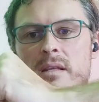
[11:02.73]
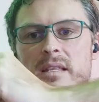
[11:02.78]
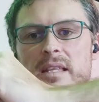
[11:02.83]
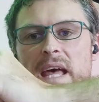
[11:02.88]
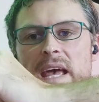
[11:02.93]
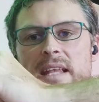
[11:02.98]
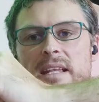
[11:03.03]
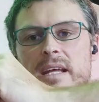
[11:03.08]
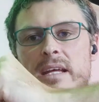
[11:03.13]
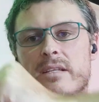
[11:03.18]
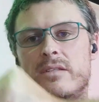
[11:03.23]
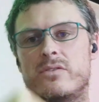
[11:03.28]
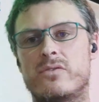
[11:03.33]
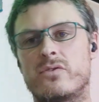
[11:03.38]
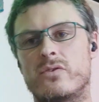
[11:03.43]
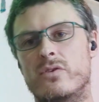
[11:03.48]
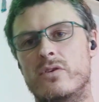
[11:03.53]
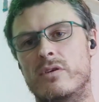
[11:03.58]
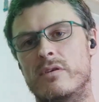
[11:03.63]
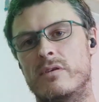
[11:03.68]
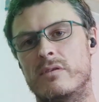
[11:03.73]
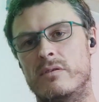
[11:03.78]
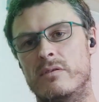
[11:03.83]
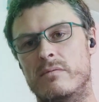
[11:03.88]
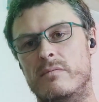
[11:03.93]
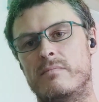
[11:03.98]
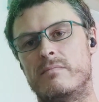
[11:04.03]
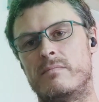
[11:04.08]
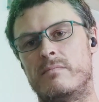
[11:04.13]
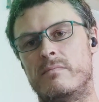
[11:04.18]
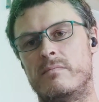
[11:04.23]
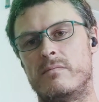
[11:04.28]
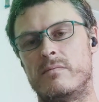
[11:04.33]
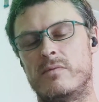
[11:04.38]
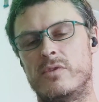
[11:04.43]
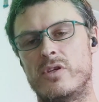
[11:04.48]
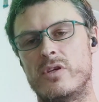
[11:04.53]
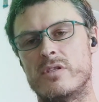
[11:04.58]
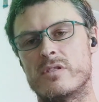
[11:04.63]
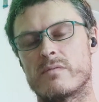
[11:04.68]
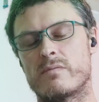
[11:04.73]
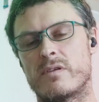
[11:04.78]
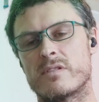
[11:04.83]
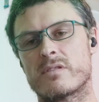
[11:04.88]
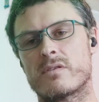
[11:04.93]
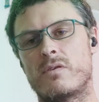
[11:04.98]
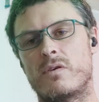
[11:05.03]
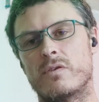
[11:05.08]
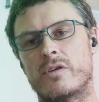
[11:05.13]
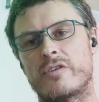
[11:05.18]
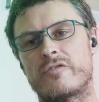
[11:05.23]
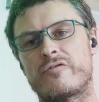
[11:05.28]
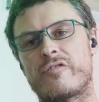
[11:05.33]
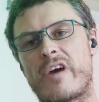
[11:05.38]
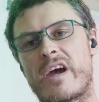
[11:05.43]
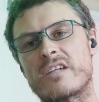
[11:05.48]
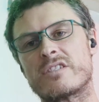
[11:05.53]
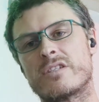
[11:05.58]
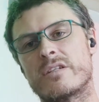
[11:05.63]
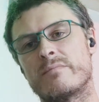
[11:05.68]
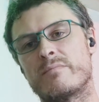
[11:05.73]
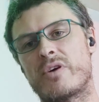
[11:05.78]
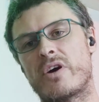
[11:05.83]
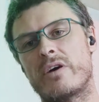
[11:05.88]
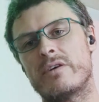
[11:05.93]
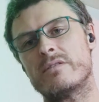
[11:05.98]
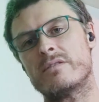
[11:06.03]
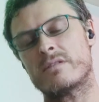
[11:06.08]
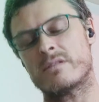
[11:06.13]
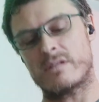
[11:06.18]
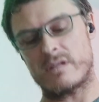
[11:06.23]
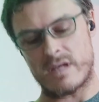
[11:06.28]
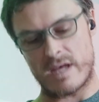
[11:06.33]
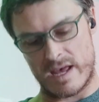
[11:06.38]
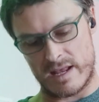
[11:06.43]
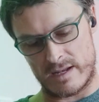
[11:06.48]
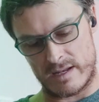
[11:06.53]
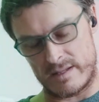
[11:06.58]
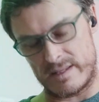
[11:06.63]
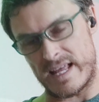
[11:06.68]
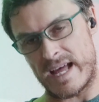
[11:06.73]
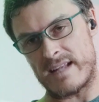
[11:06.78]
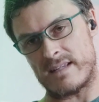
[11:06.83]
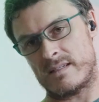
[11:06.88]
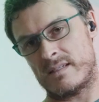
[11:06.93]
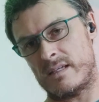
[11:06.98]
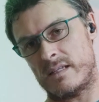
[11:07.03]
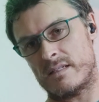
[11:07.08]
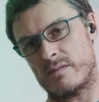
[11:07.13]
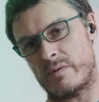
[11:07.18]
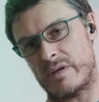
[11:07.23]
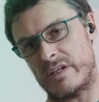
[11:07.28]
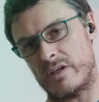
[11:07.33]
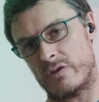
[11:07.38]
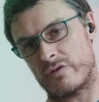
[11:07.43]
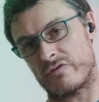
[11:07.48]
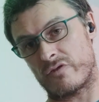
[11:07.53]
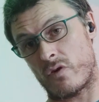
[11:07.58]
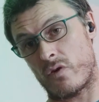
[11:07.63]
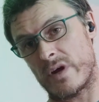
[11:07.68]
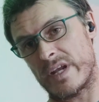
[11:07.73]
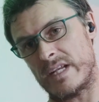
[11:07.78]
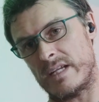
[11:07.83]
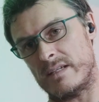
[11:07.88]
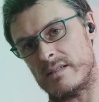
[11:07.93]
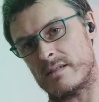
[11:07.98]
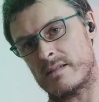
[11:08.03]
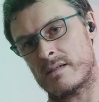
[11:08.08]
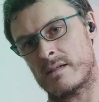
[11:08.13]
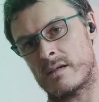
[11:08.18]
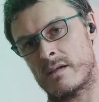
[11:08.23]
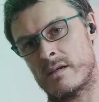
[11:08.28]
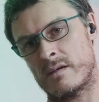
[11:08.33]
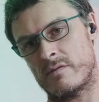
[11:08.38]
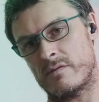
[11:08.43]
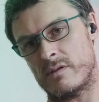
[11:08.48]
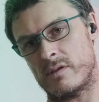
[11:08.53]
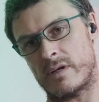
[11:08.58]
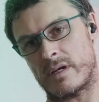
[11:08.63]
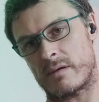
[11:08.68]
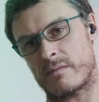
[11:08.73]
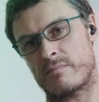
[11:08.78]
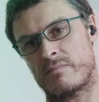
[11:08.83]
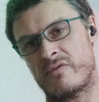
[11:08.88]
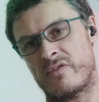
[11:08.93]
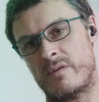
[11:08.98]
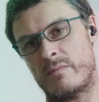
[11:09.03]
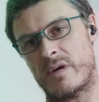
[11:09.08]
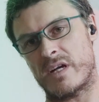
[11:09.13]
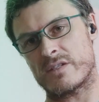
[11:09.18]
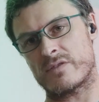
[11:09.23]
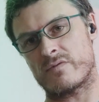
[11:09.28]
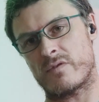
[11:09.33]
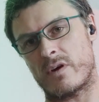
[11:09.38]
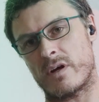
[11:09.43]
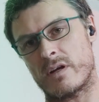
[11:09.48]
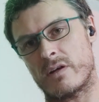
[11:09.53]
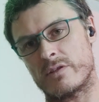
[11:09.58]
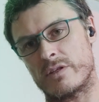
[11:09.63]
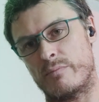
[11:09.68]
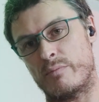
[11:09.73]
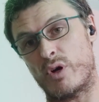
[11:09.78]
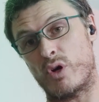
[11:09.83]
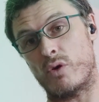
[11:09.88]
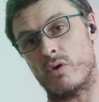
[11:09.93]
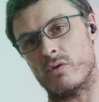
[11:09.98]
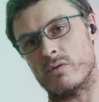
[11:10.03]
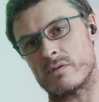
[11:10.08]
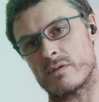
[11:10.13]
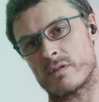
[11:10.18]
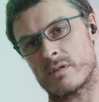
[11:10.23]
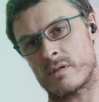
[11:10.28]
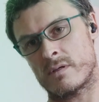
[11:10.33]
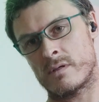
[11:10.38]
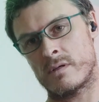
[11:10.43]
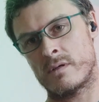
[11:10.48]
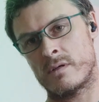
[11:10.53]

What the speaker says: they need to use what's called a traction post, and that sits where your groin is, like pretty much right on your balls.